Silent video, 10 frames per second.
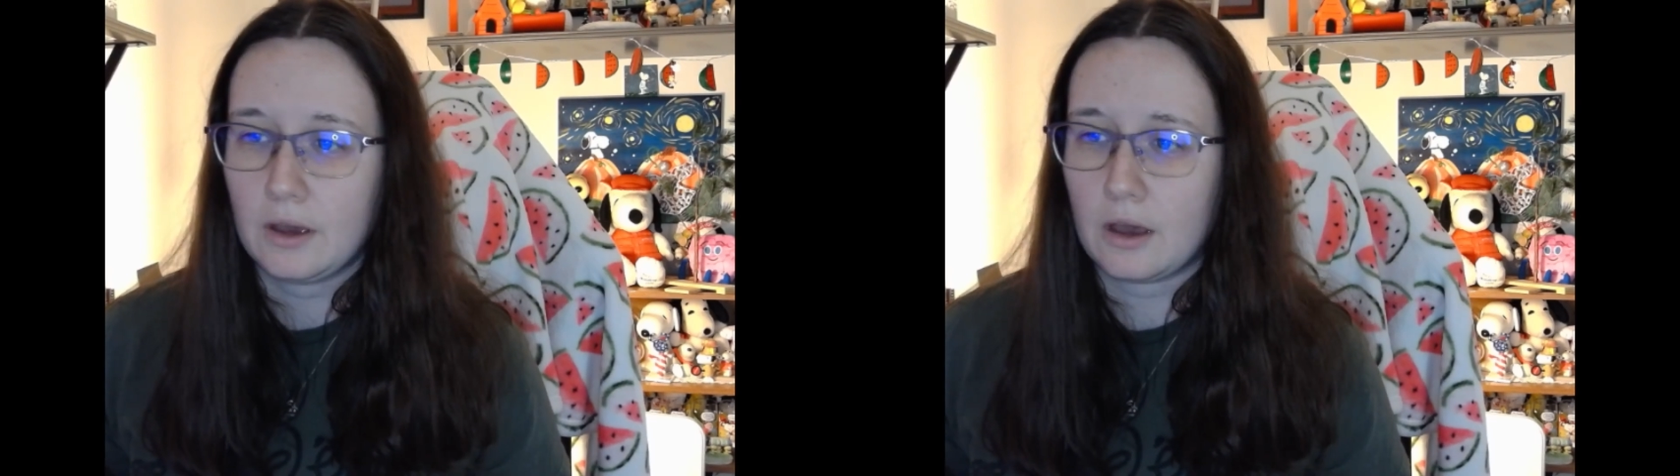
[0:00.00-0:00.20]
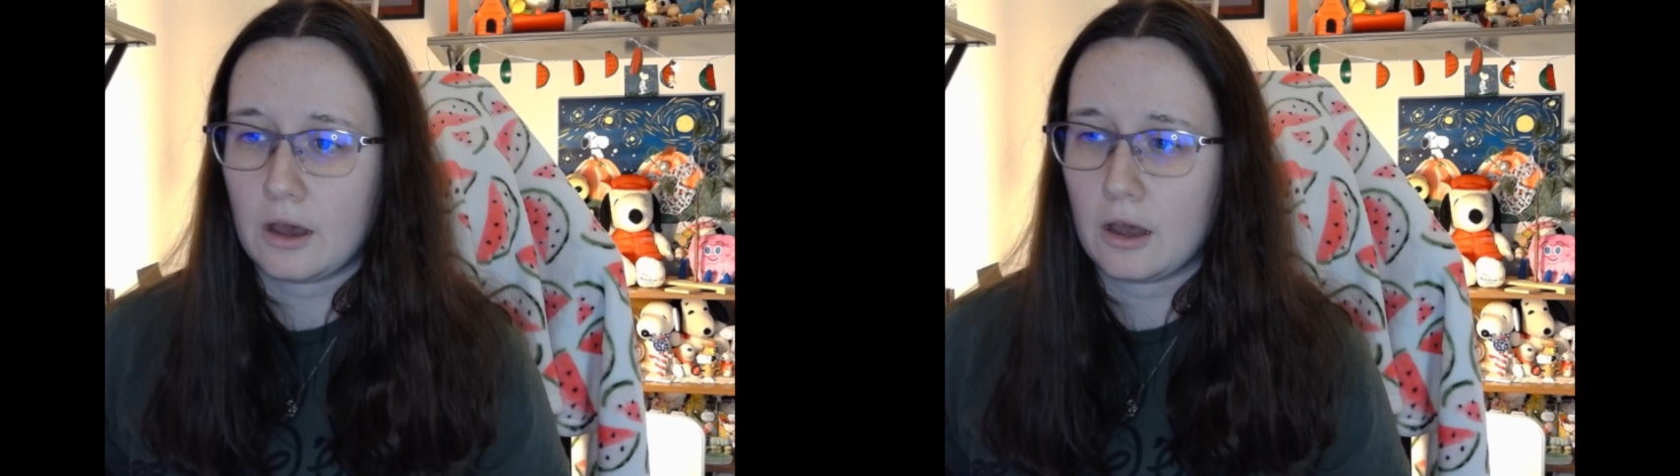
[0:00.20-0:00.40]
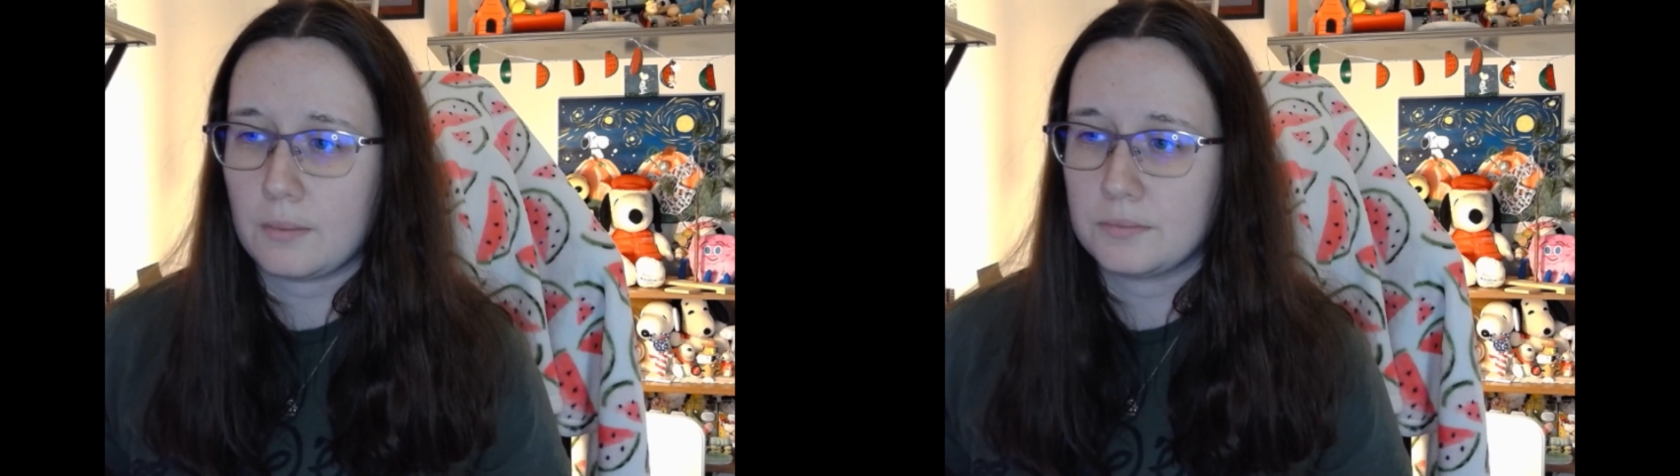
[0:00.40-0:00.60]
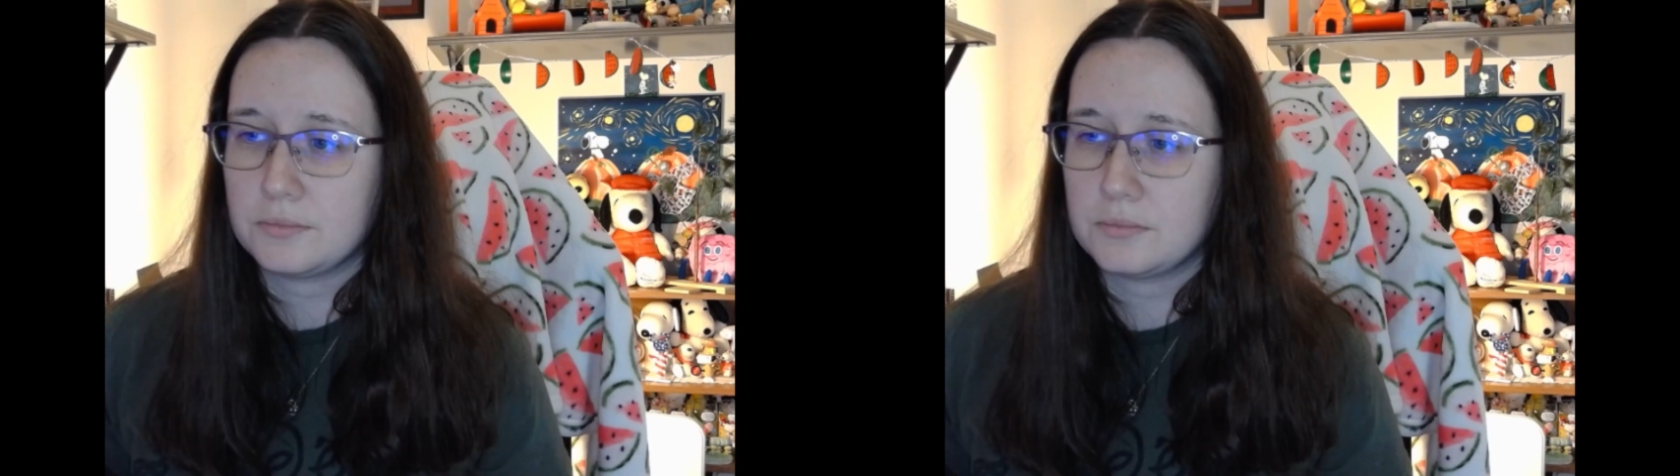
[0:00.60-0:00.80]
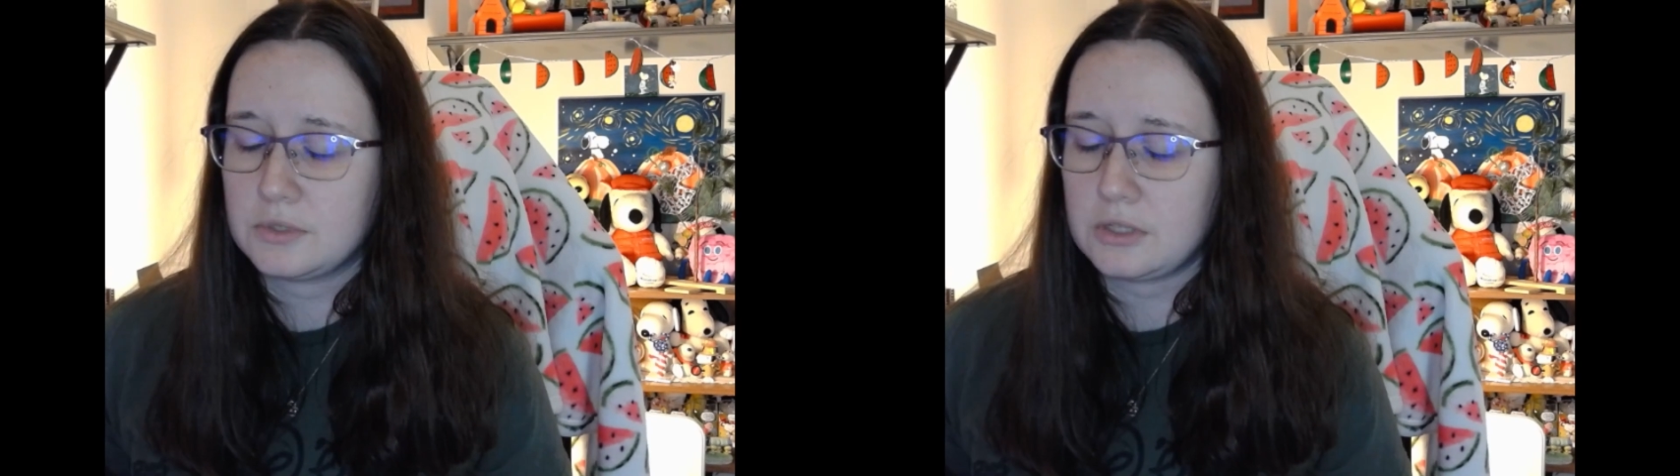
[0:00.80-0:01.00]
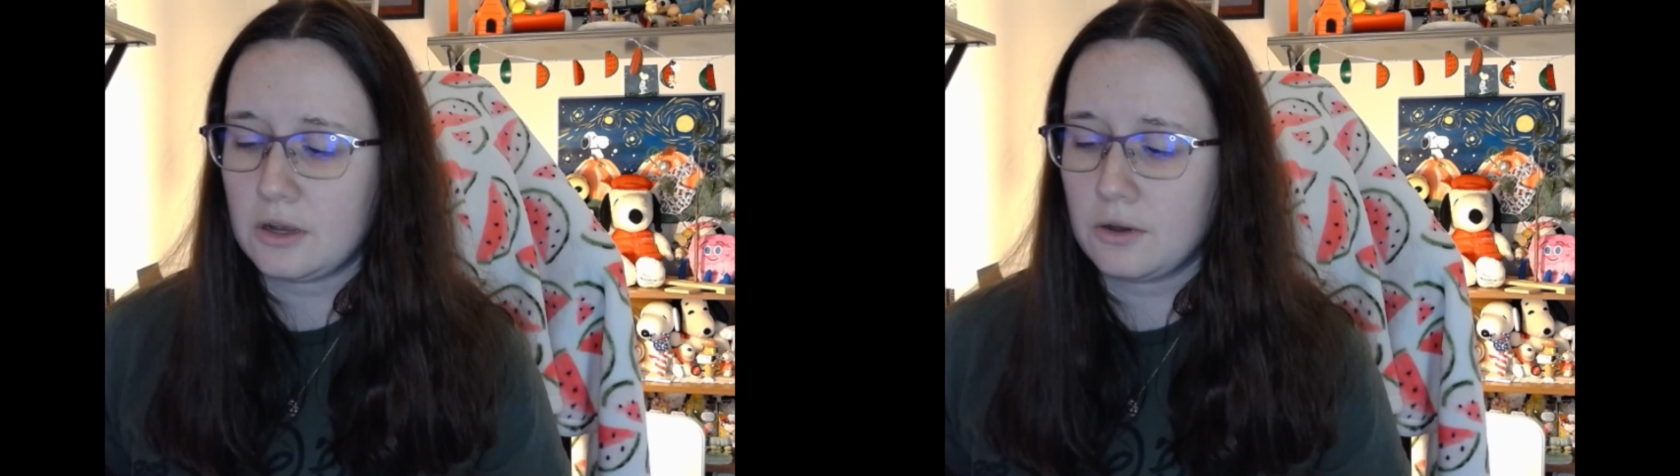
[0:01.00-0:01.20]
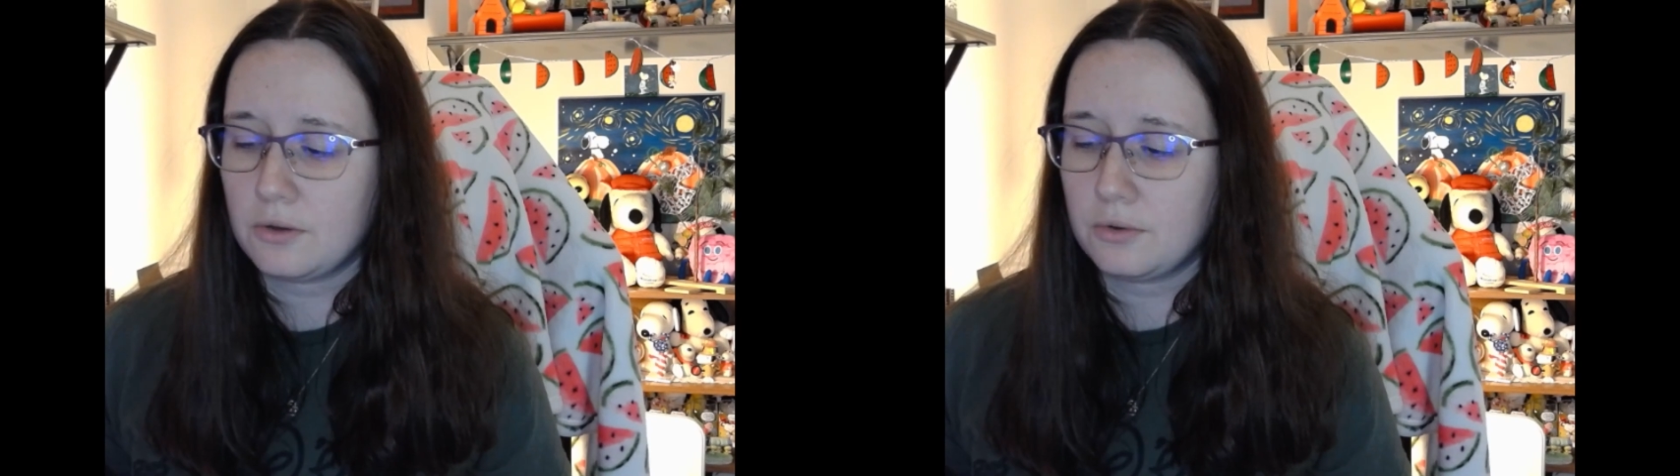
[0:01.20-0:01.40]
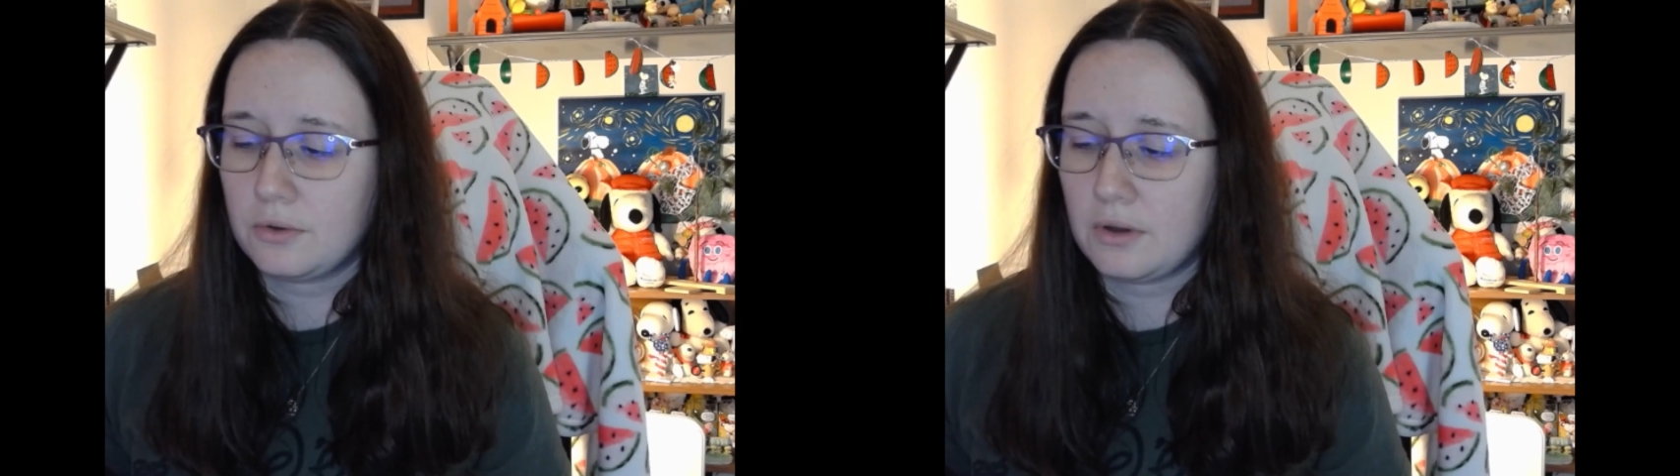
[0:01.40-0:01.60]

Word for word: Um, so